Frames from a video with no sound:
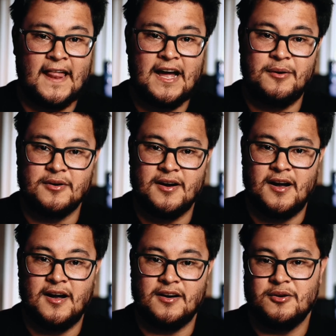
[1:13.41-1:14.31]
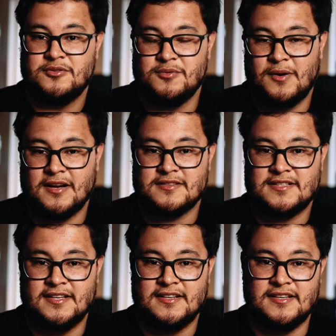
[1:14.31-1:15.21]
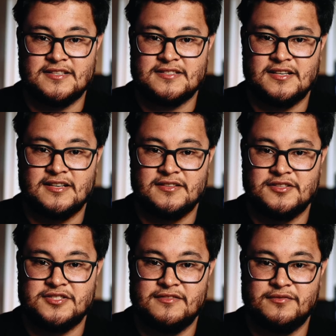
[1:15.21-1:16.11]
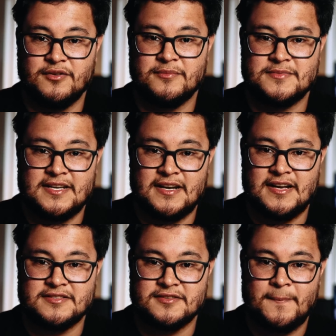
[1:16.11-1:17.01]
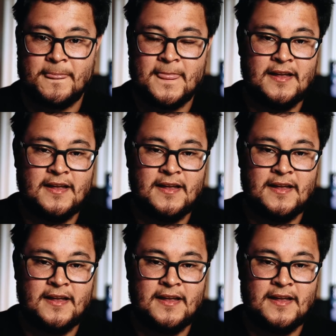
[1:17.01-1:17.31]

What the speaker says: Our go-to wireless kit is the G4 from Sennheiser.